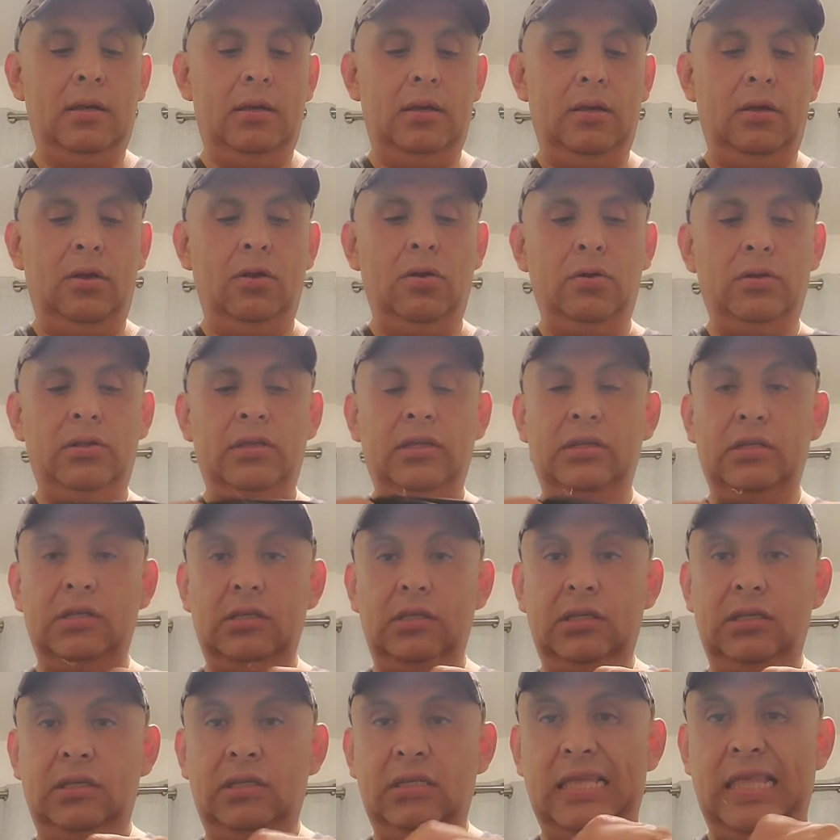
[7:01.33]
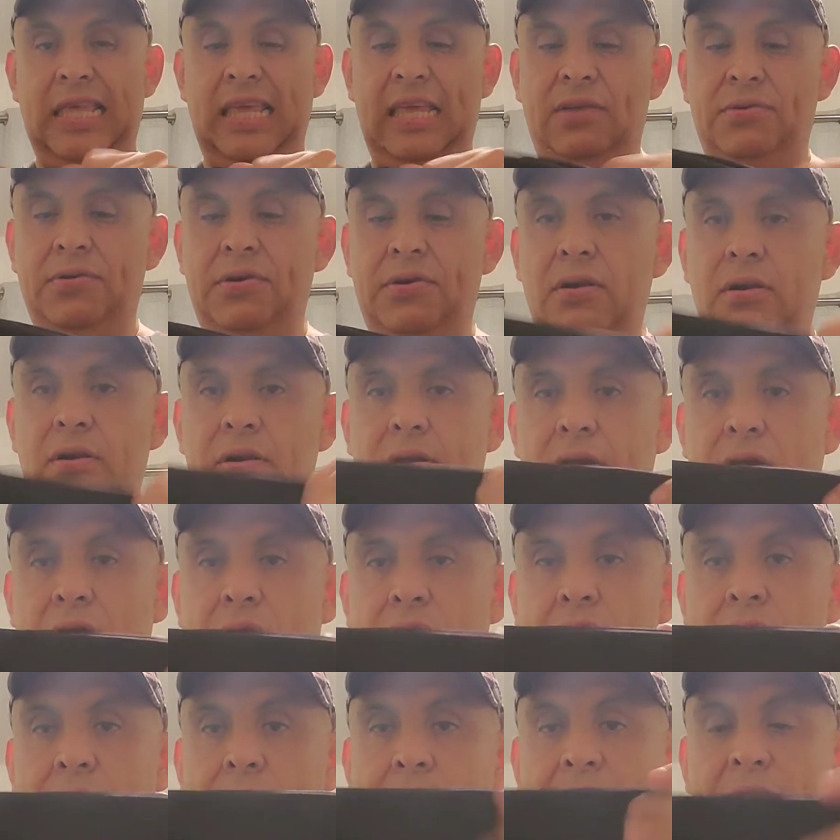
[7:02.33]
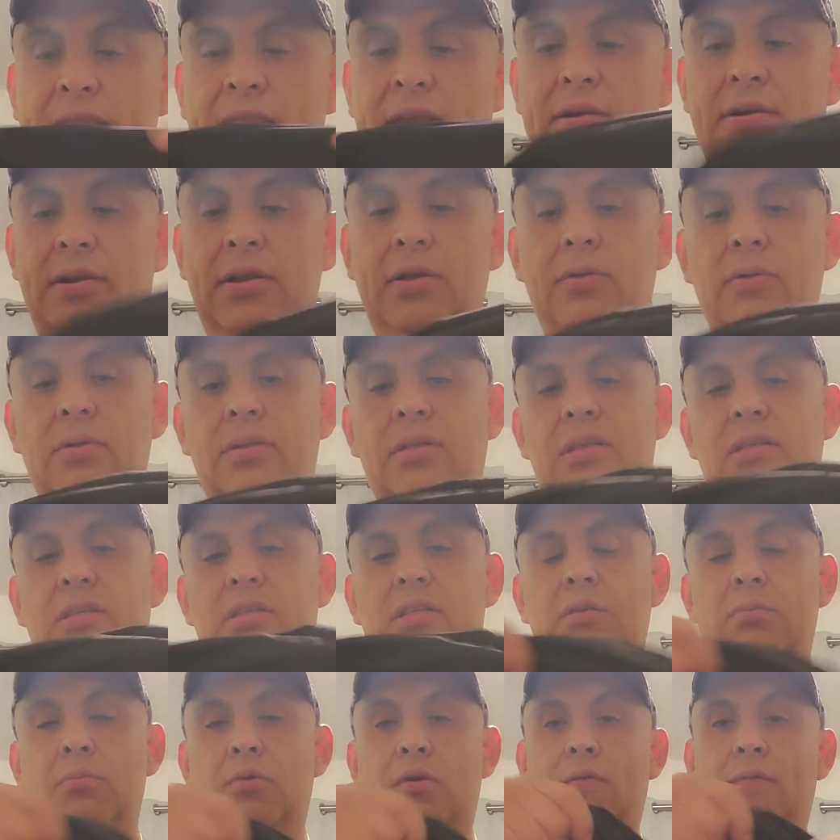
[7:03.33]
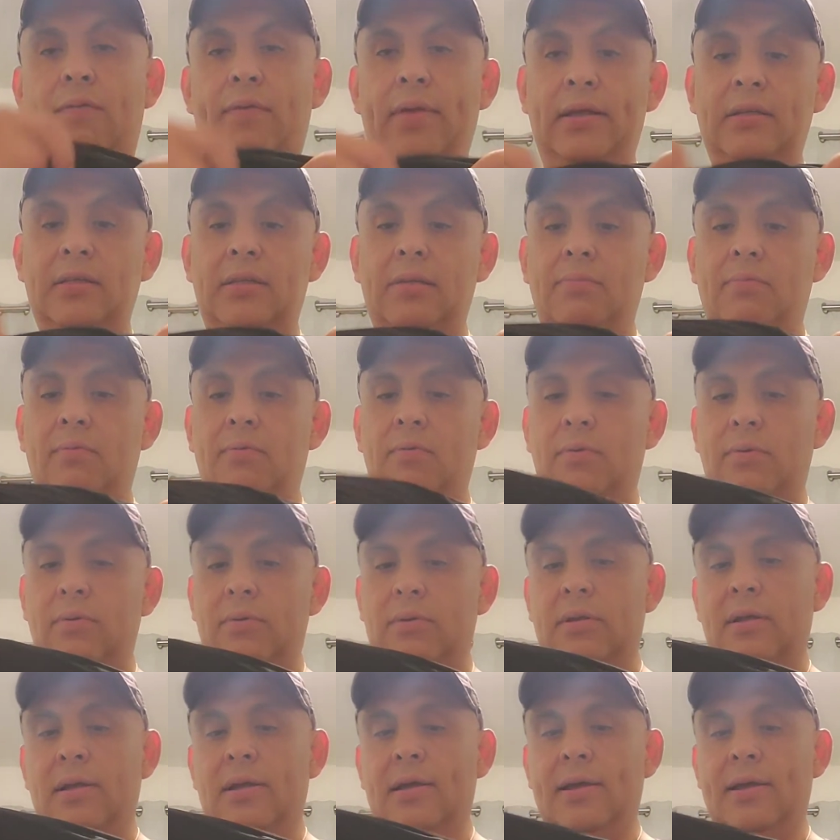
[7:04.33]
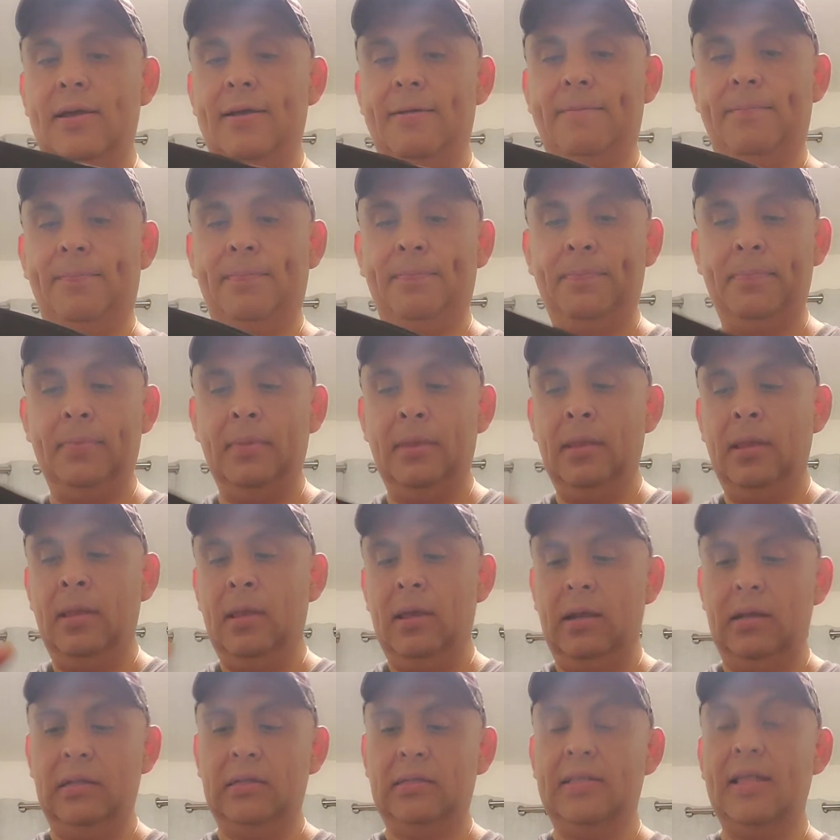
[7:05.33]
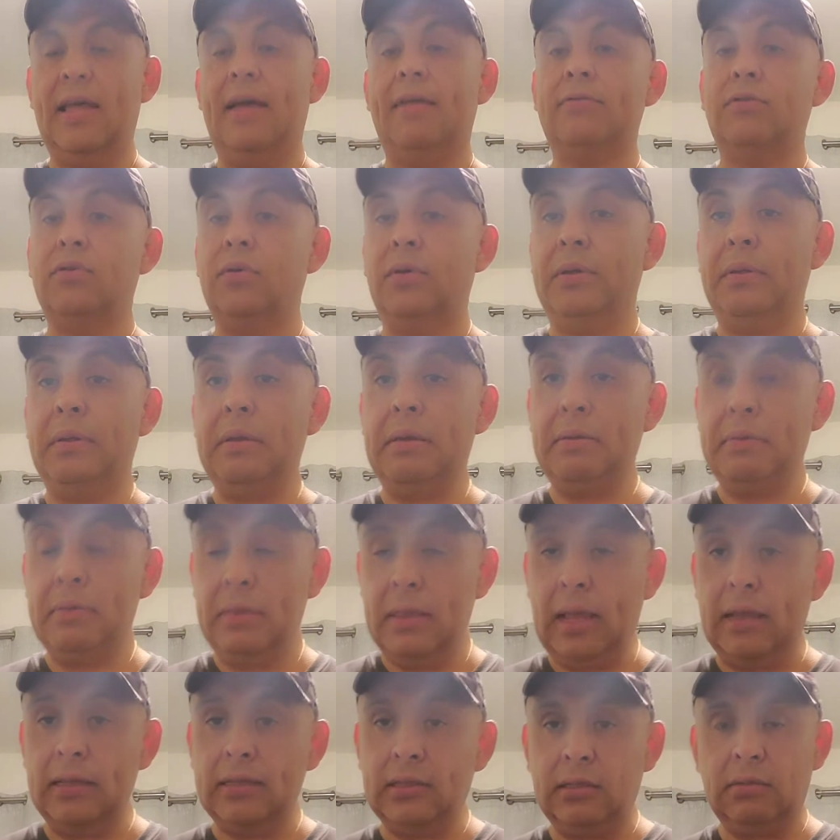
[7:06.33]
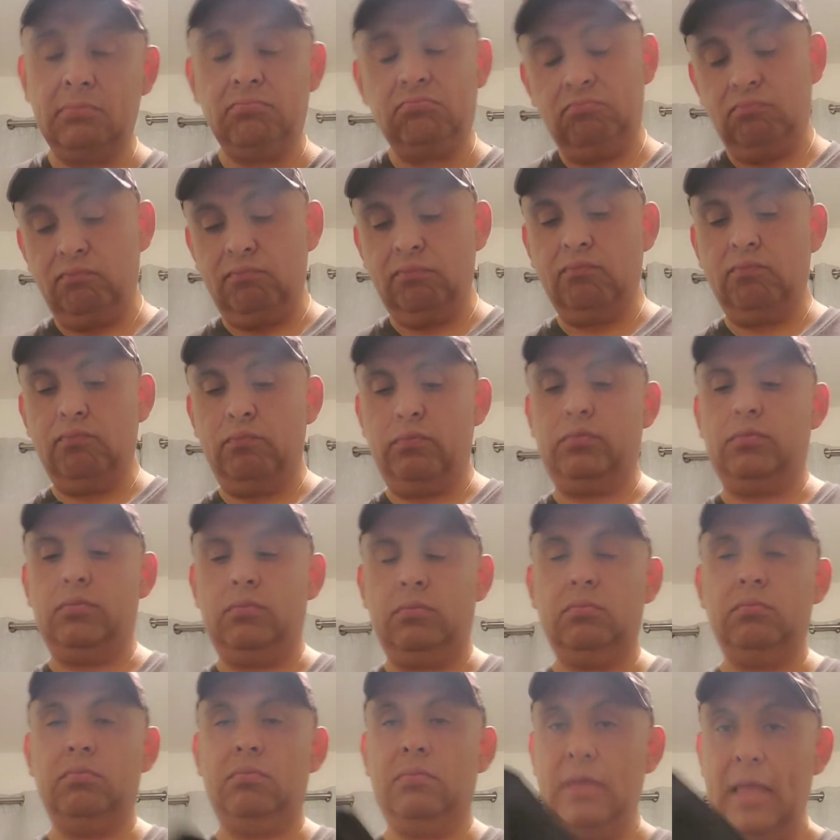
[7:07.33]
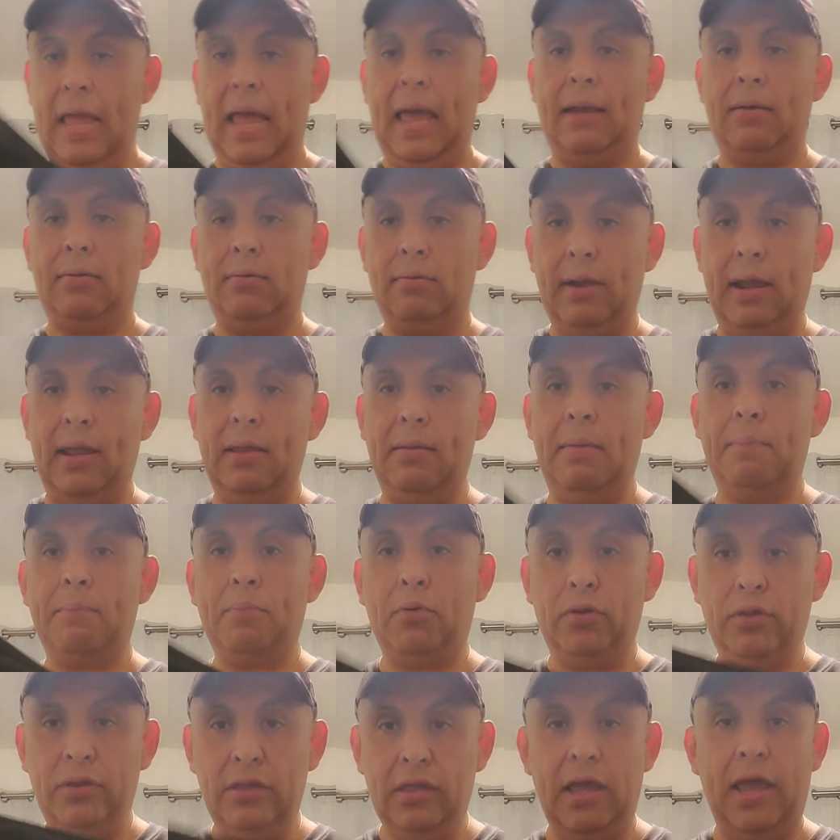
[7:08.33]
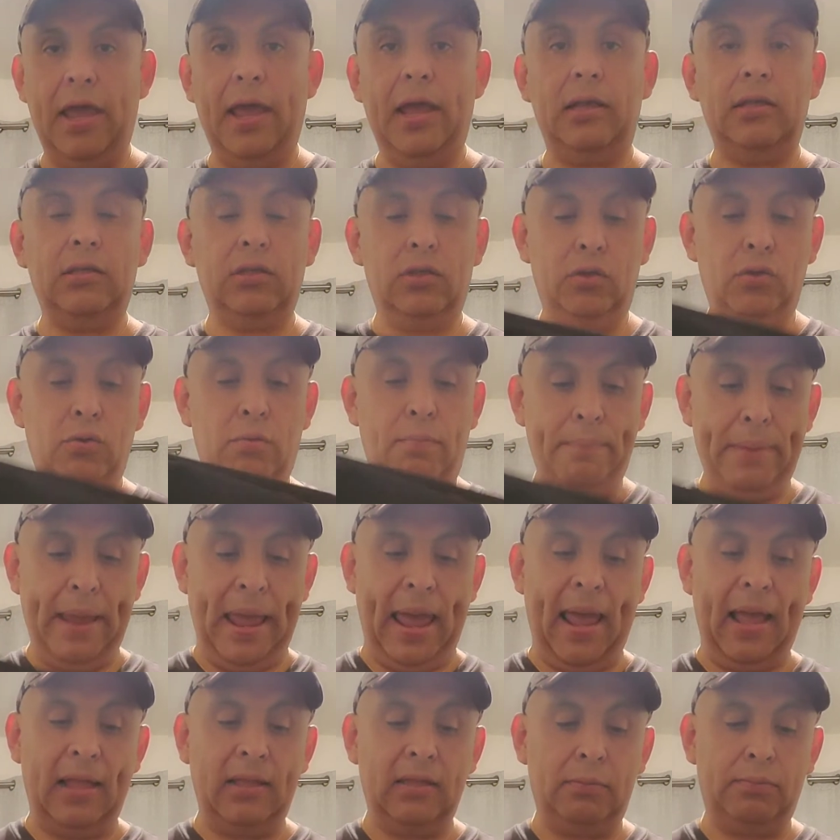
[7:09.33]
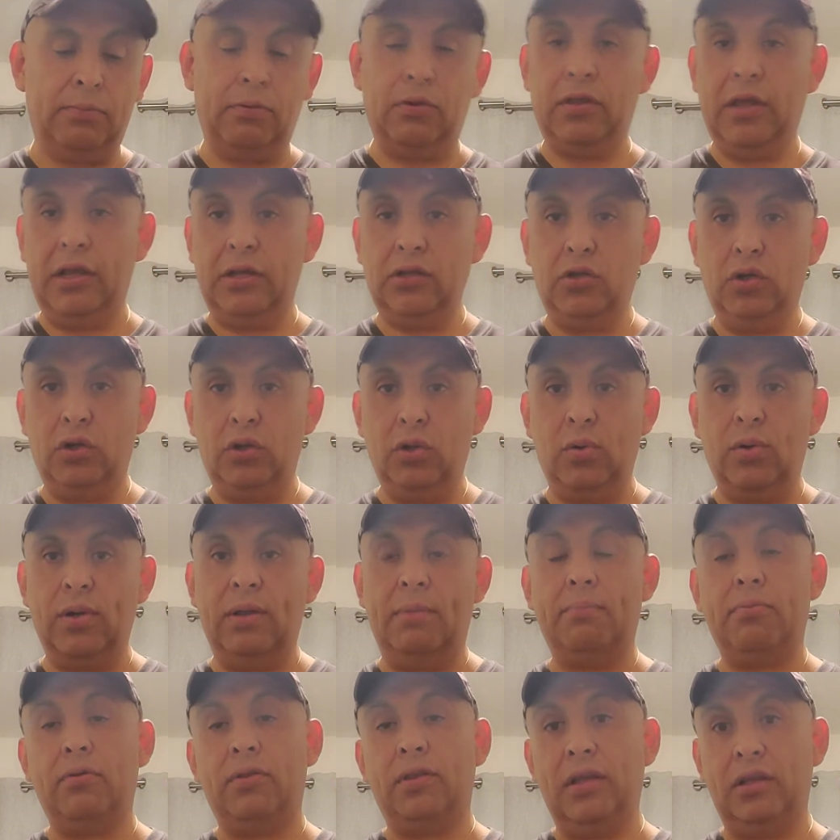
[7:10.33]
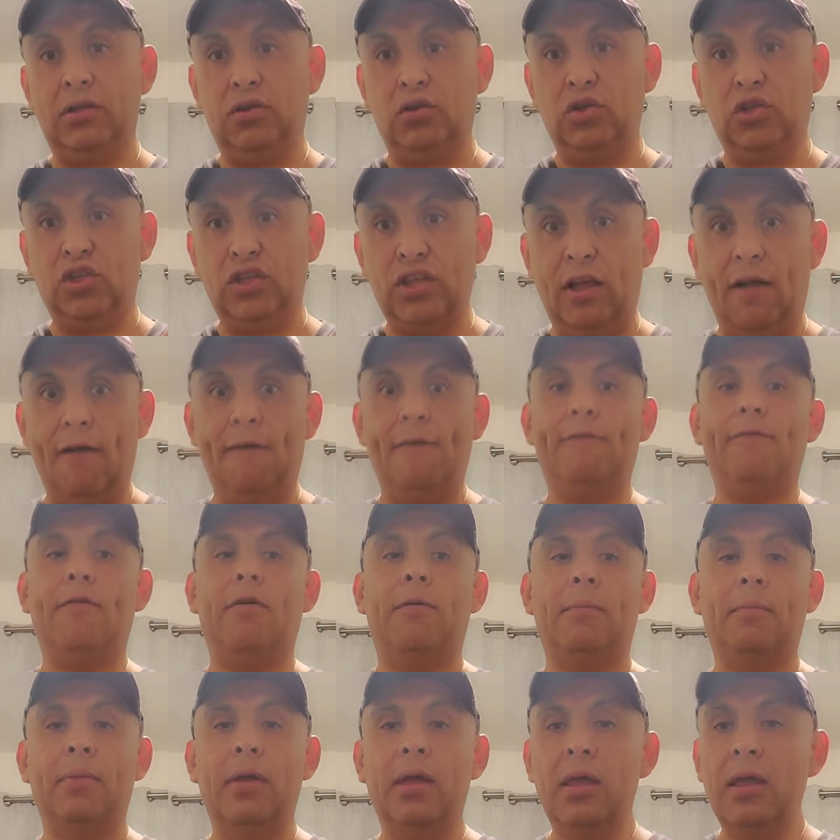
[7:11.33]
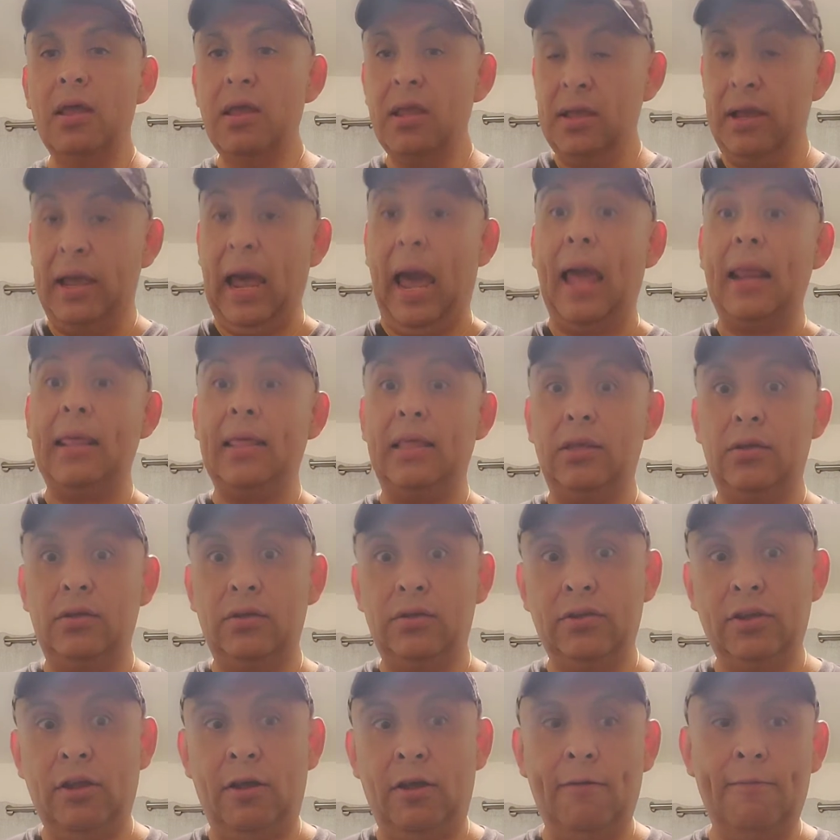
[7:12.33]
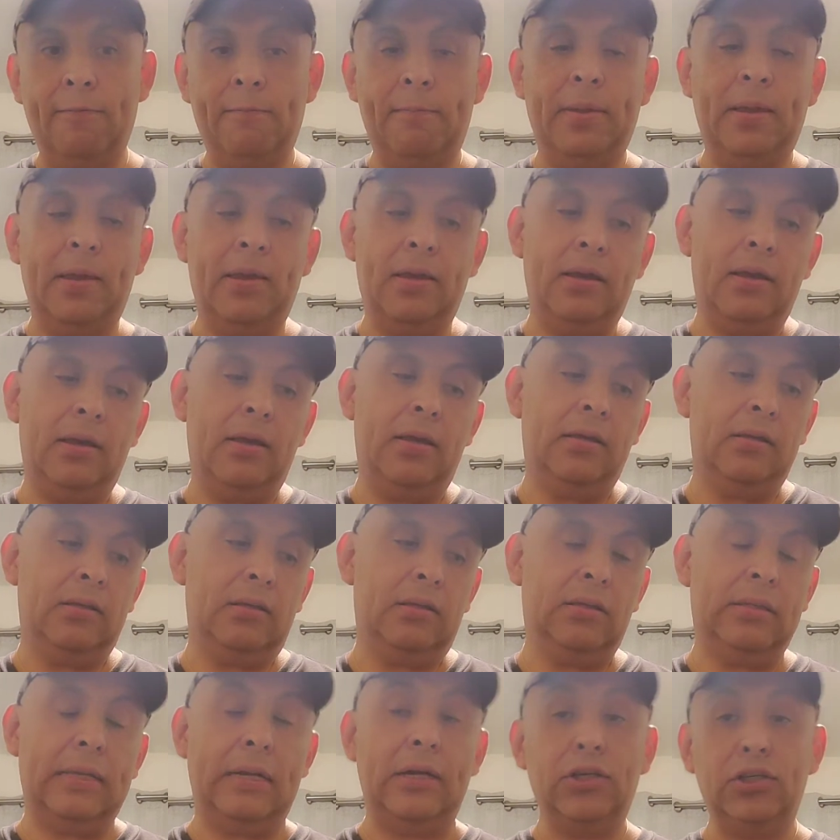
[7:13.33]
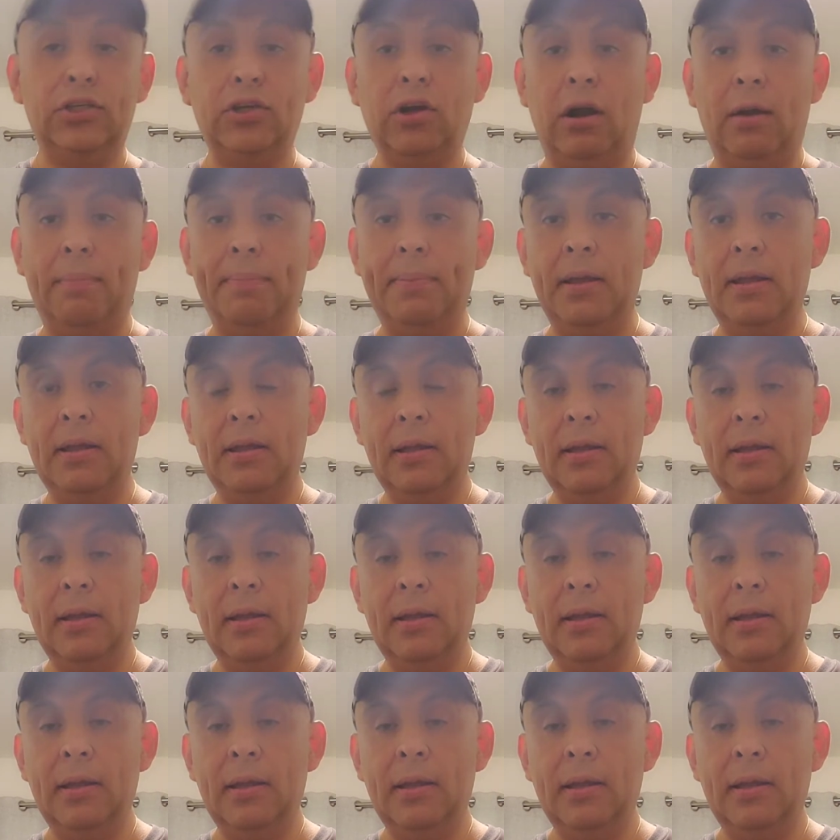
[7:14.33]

You know, this is thicker, harder material. This is more flexible and stuff. So it does that, right? It protects your pants, protects your clothing, protects yourself from cutting yourself because they're sharp.